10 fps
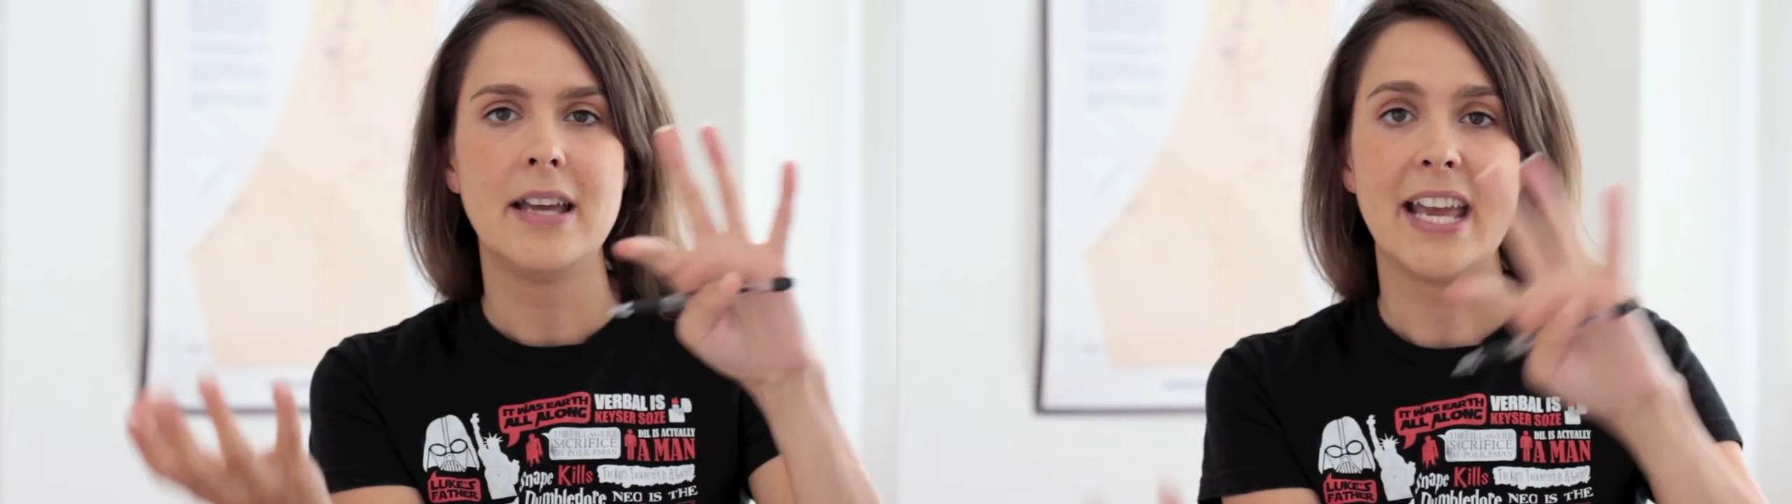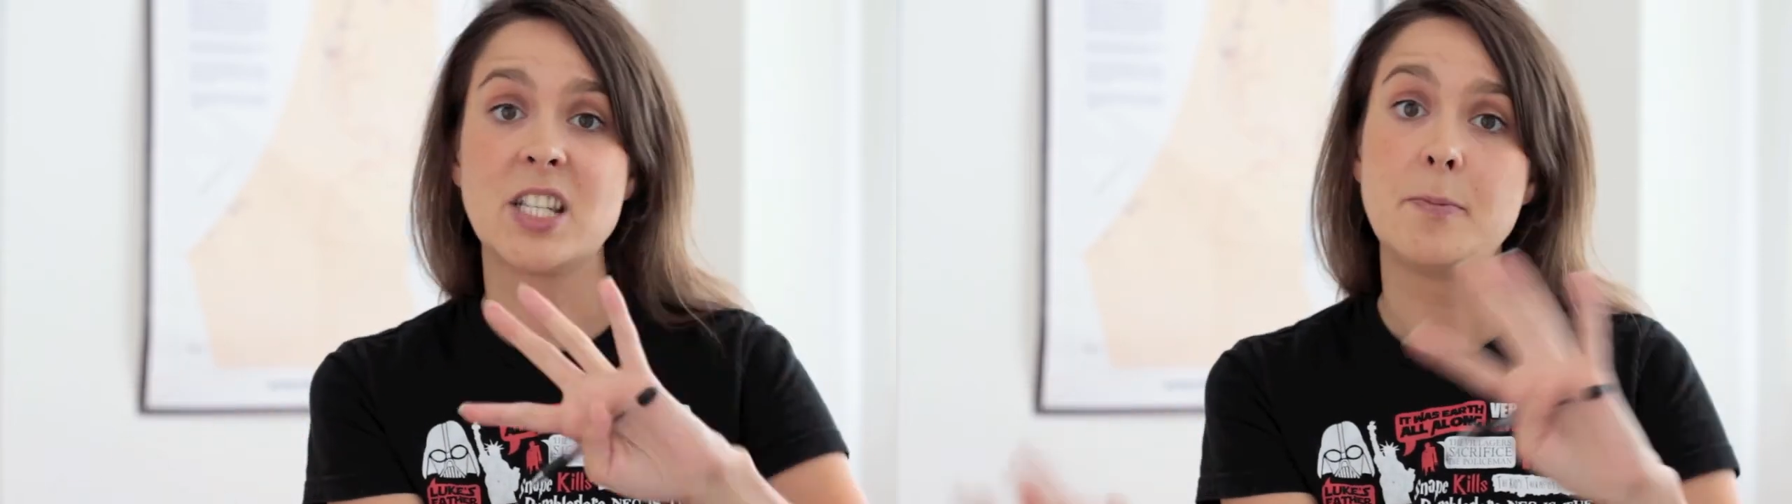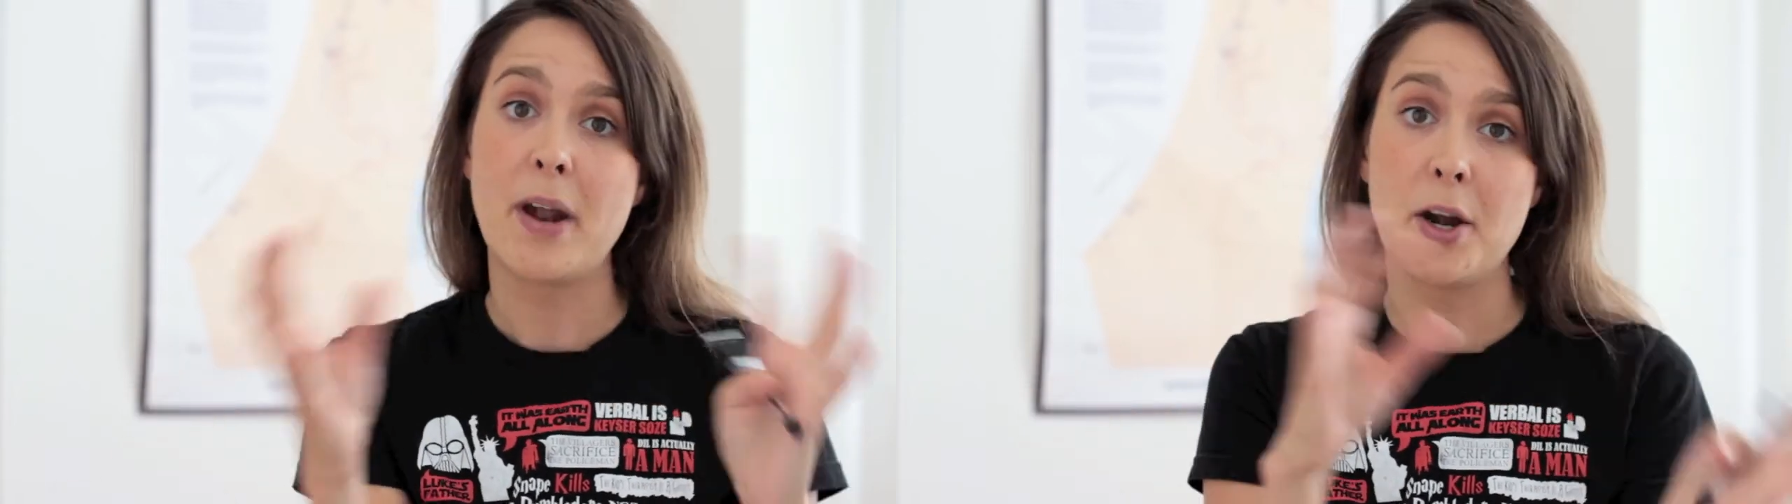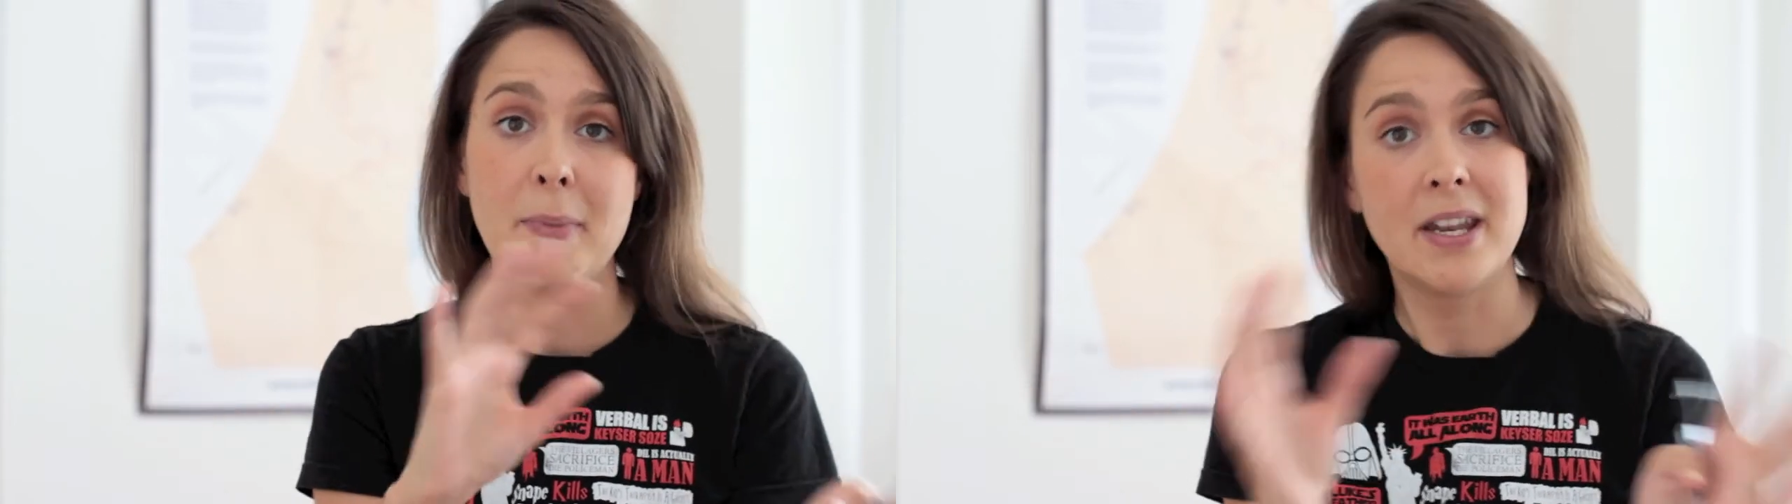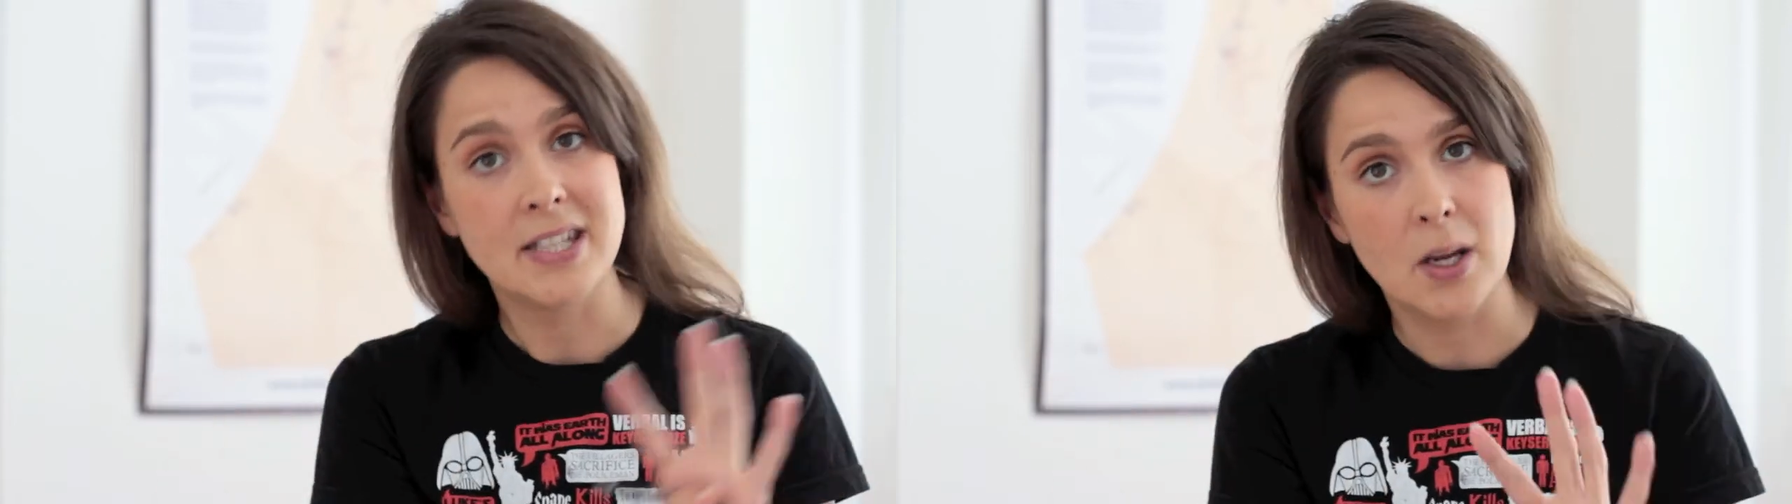
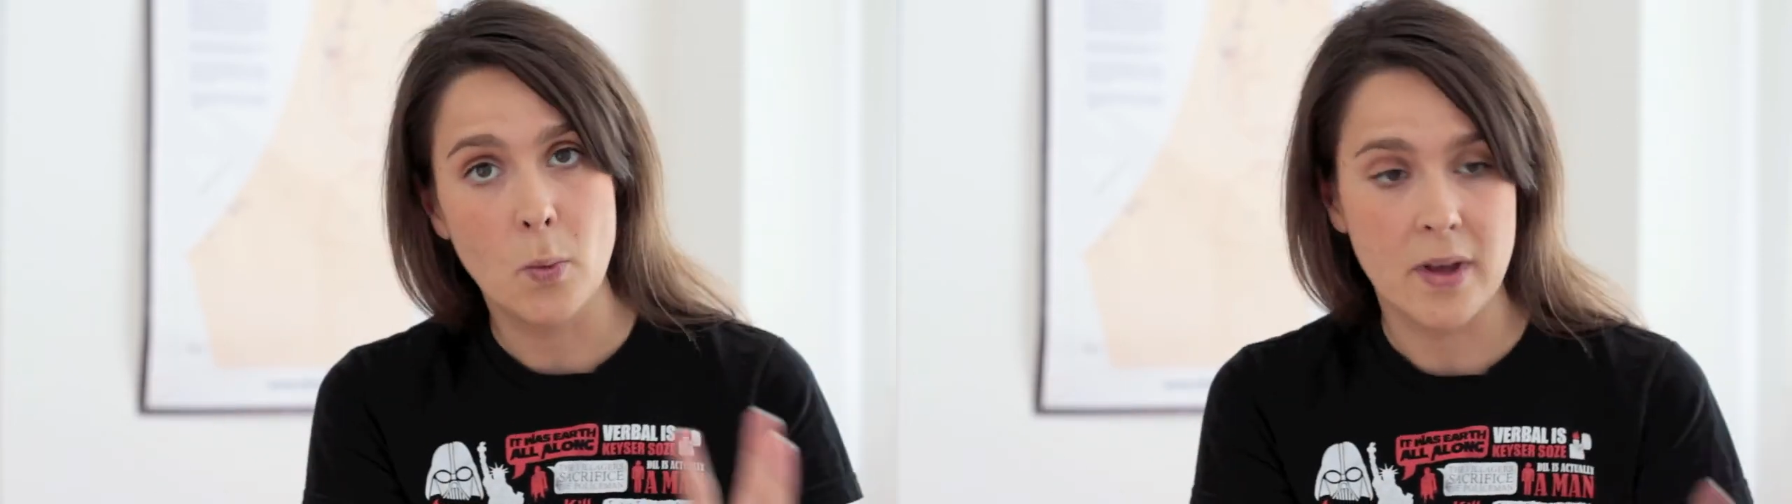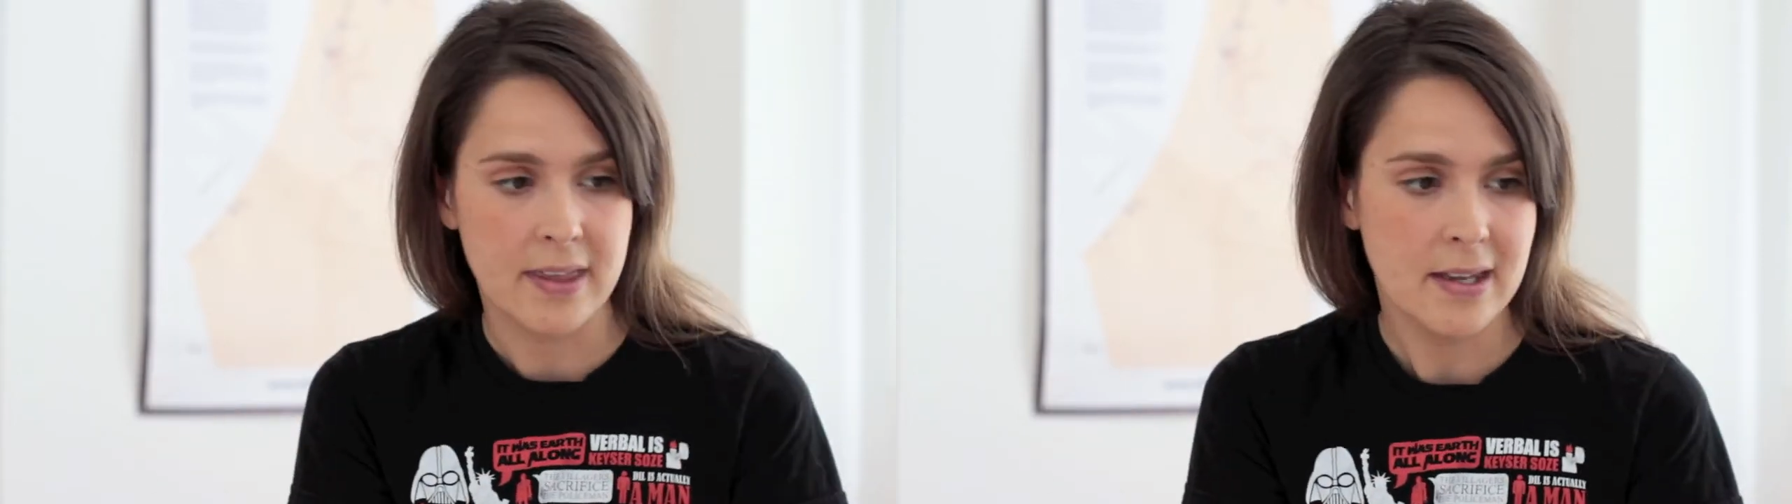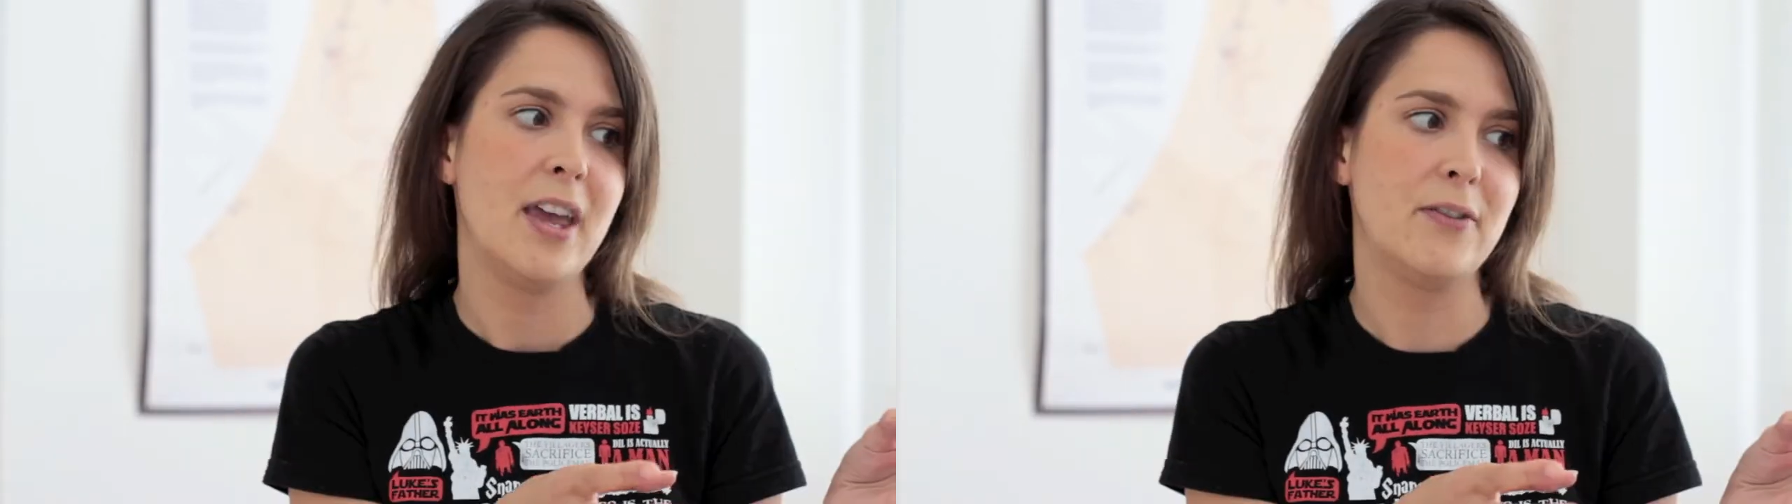experimenting with it.